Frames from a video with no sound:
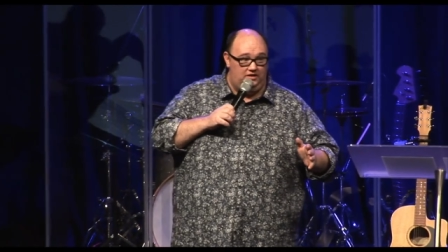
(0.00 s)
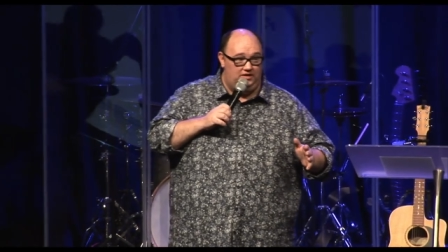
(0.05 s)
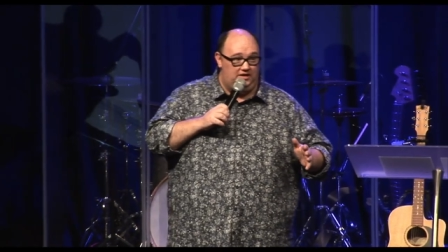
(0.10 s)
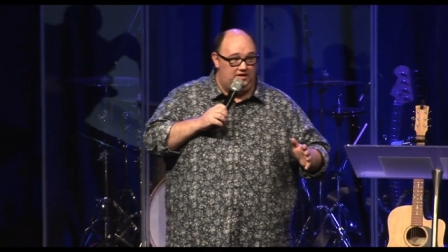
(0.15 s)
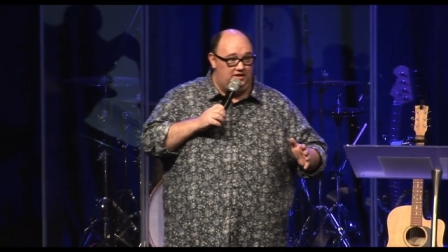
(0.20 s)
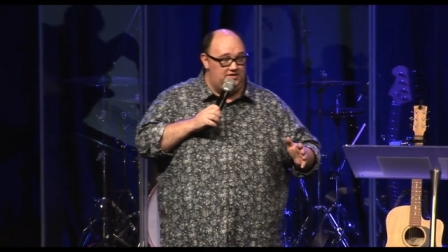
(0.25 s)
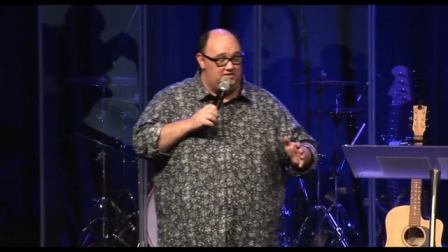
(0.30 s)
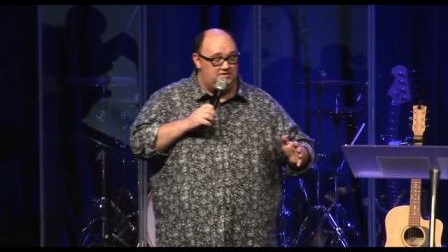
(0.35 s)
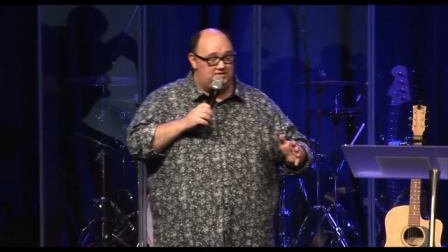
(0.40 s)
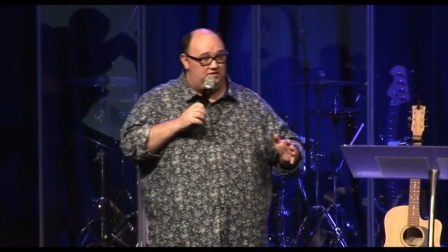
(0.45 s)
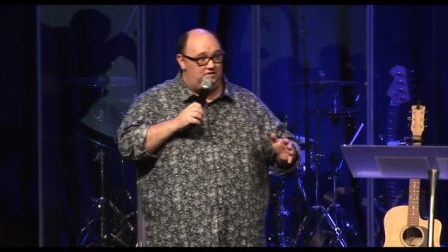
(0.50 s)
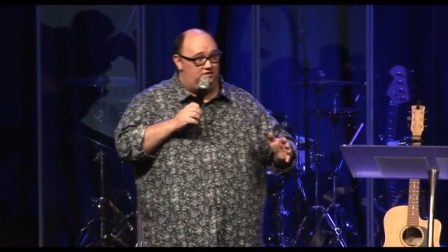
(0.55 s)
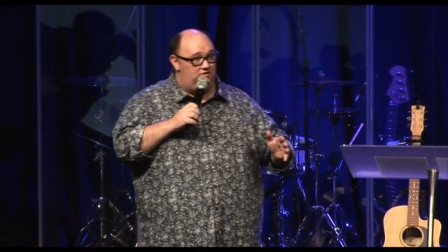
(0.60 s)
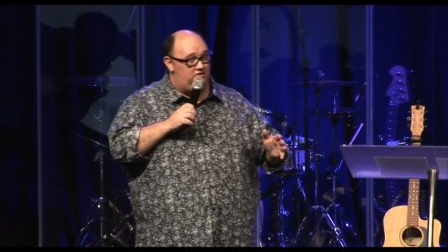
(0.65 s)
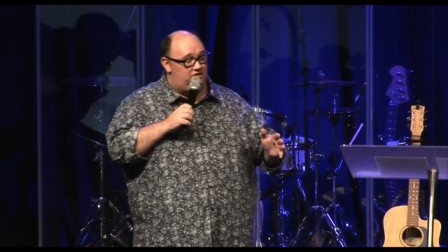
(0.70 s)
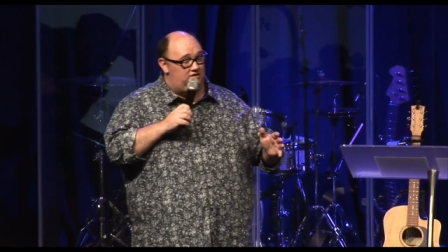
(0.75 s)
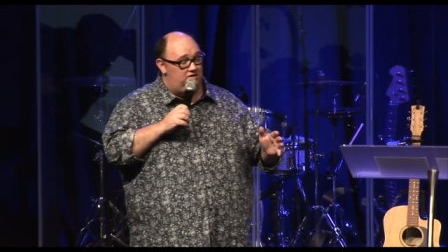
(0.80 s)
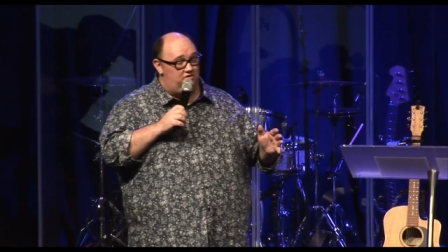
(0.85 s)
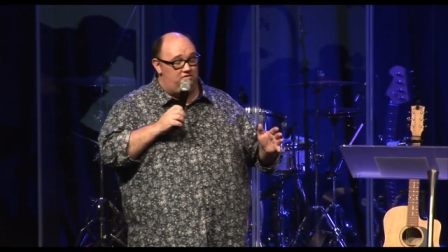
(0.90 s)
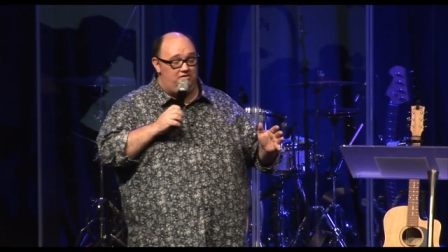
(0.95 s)
He's
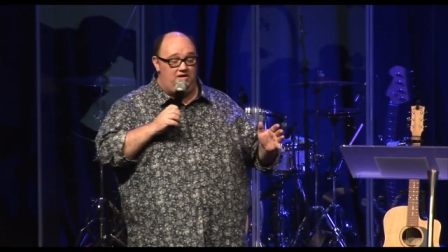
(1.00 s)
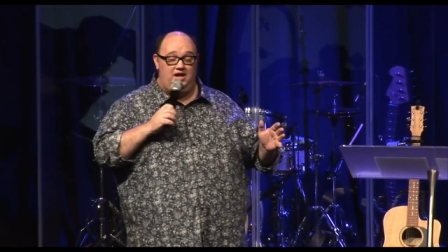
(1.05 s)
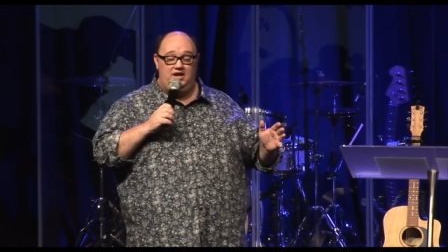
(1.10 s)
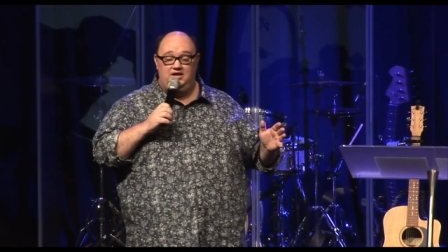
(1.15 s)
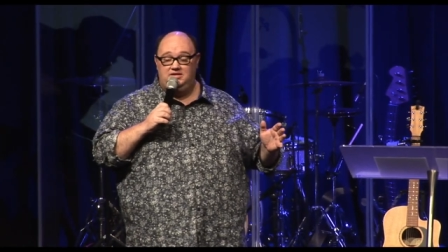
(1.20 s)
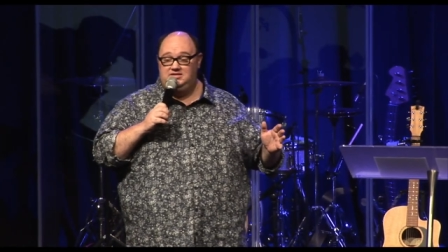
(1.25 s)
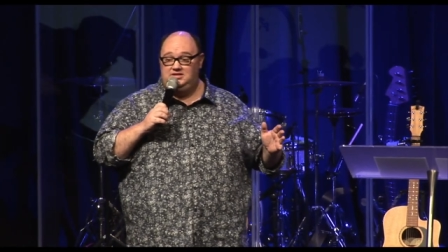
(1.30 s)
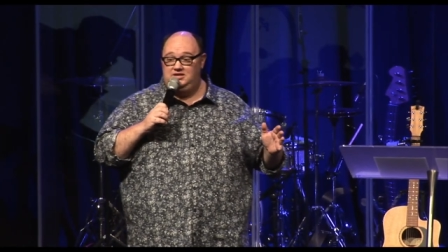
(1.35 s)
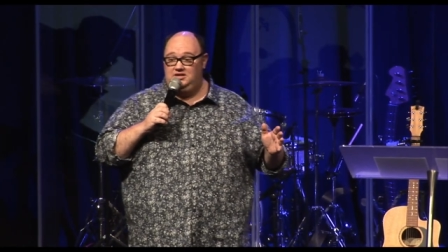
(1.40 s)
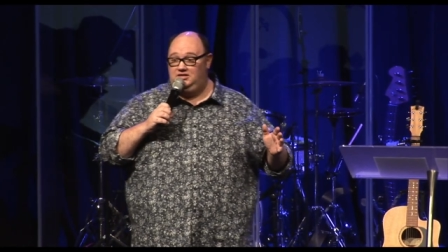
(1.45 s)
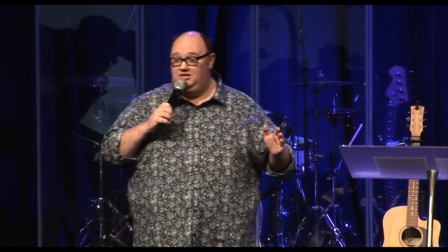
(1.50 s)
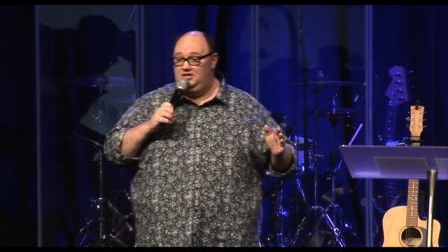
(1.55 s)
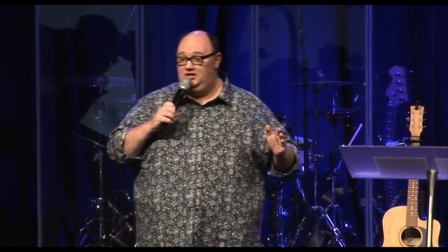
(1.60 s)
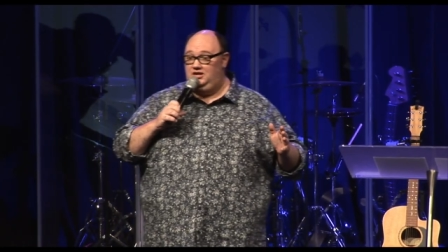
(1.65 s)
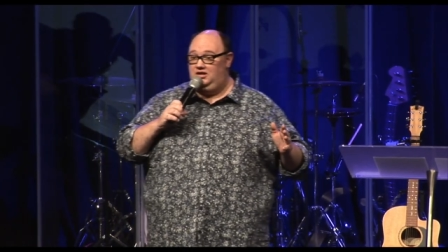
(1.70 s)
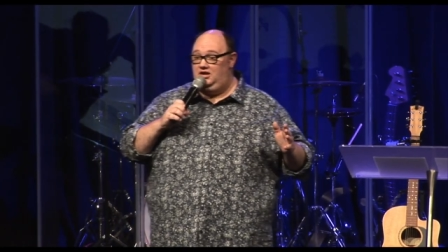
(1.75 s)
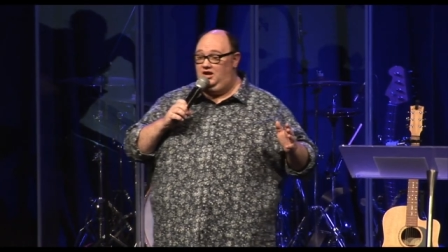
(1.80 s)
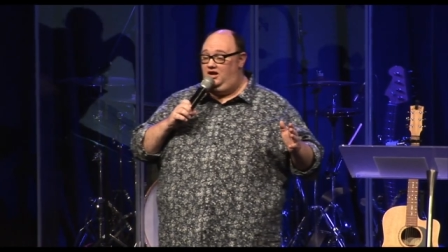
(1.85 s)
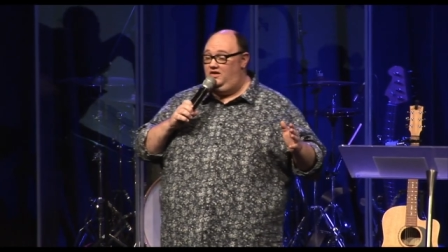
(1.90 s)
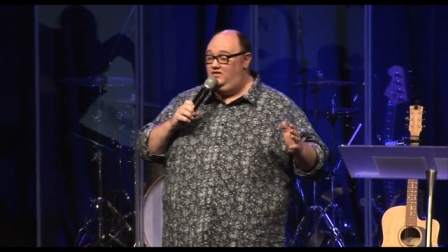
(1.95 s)
looking around,
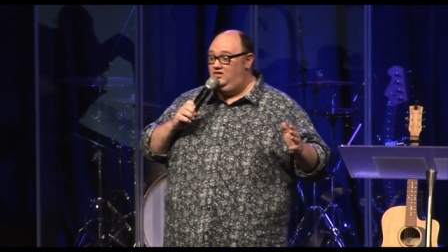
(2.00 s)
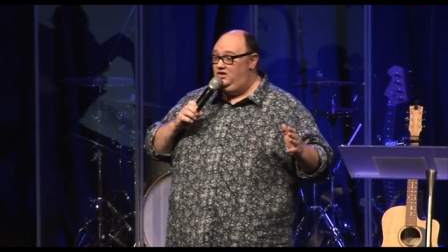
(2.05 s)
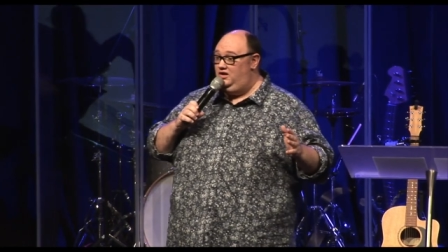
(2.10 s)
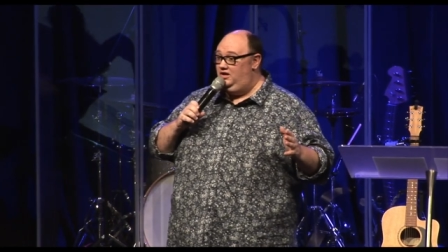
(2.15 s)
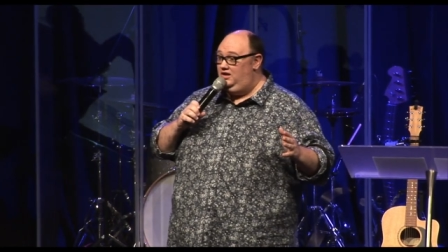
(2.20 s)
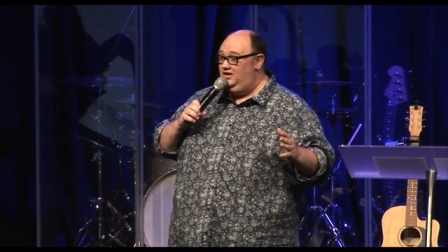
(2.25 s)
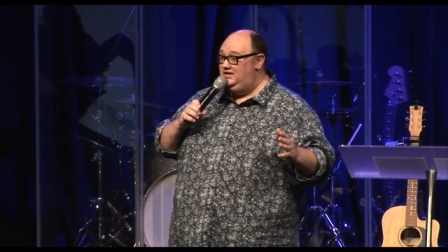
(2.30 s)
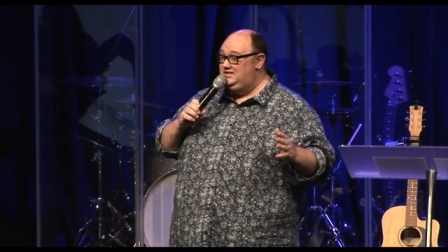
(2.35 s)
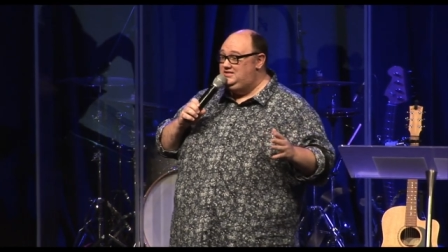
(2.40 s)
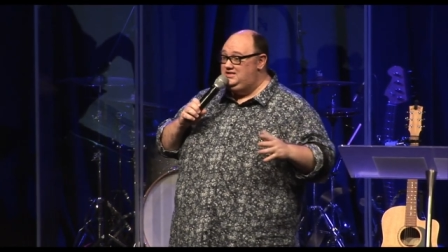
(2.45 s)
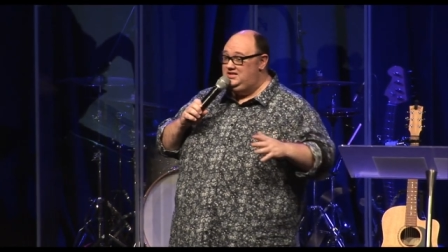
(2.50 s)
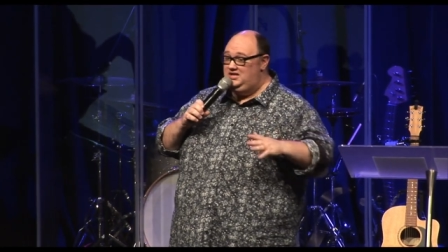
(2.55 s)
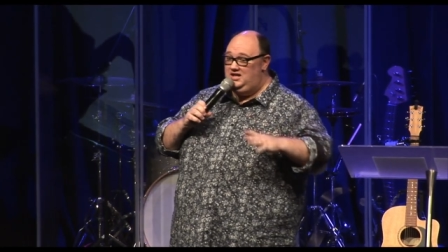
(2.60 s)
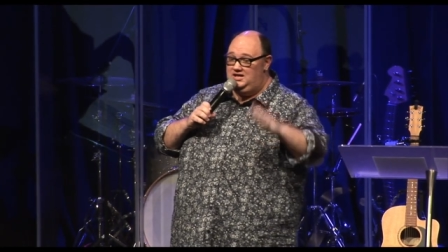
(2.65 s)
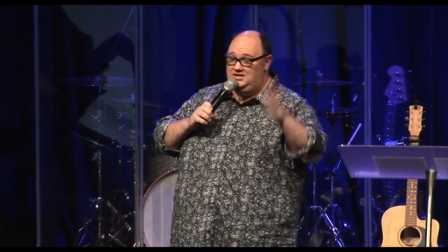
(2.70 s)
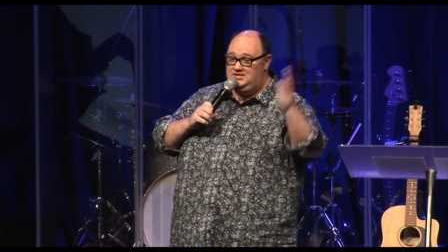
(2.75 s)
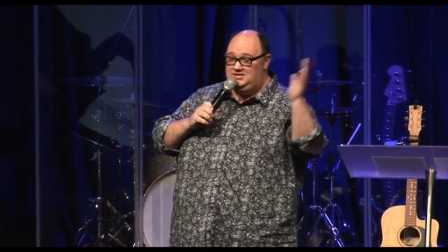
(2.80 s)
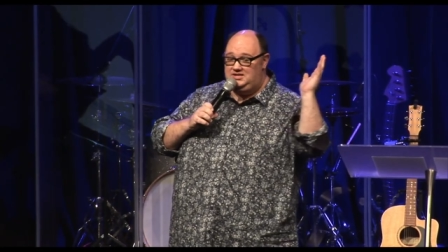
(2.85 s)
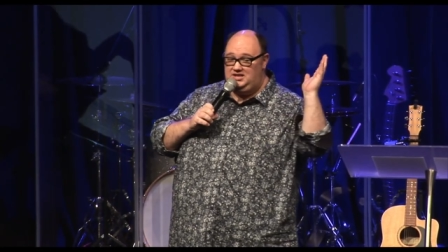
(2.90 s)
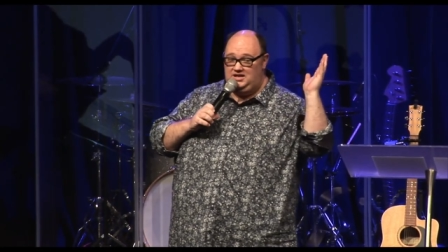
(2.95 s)
sitting, oh, I've got lots of
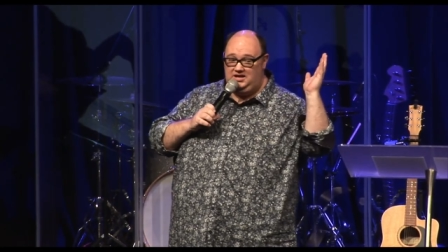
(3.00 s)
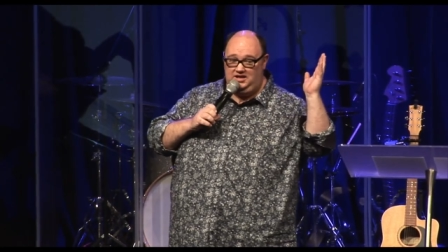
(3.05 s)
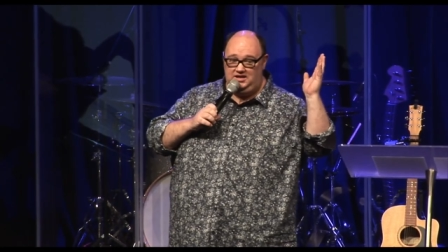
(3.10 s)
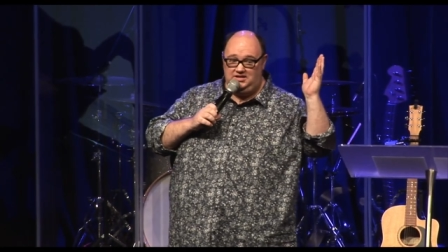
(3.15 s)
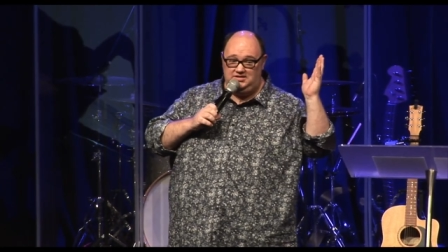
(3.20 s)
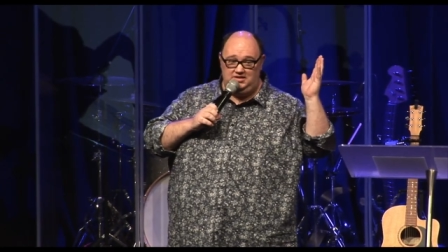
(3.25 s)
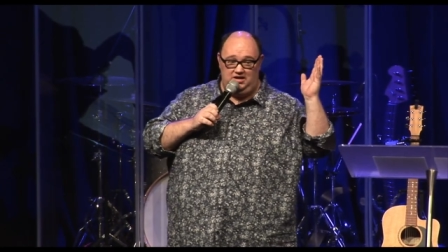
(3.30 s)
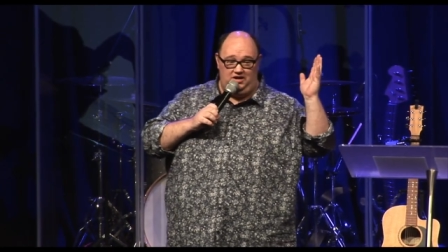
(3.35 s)
nice things.